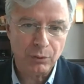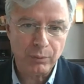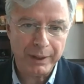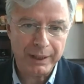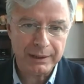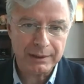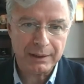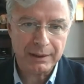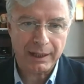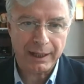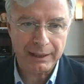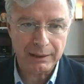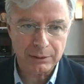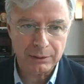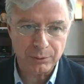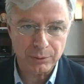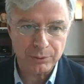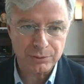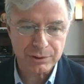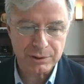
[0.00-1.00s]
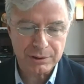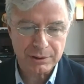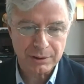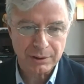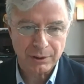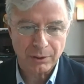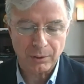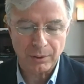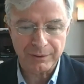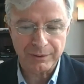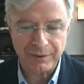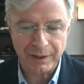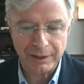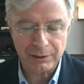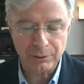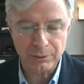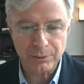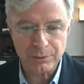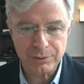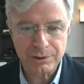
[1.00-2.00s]
If you win, I lose.
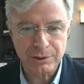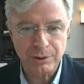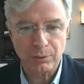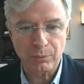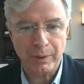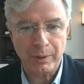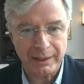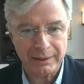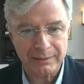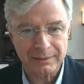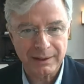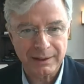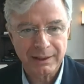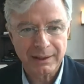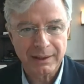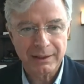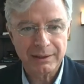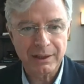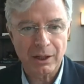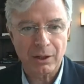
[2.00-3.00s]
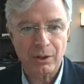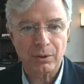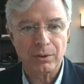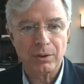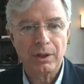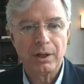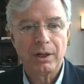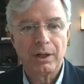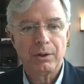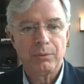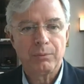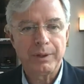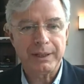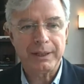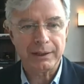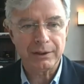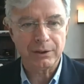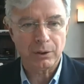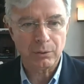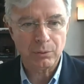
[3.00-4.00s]
Or if I lose, you win. No,
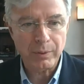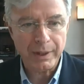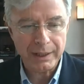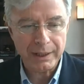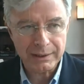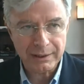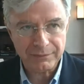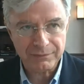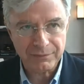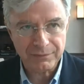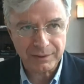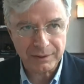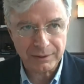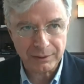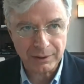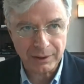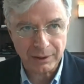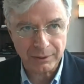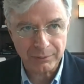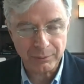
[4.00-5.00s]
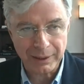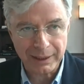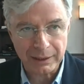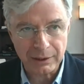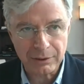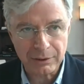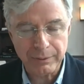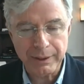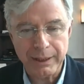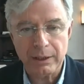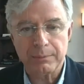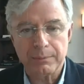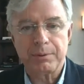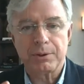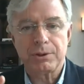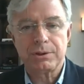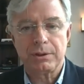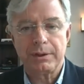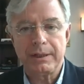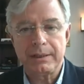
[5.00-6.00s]
we can all win. If we can
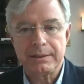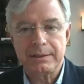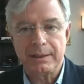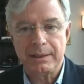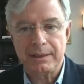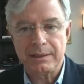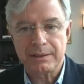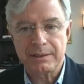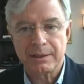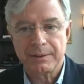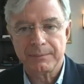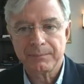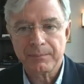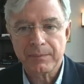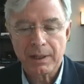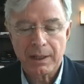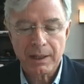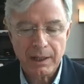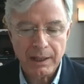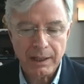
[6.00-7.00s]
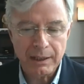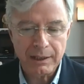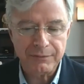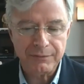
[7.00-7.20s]
create opportunities.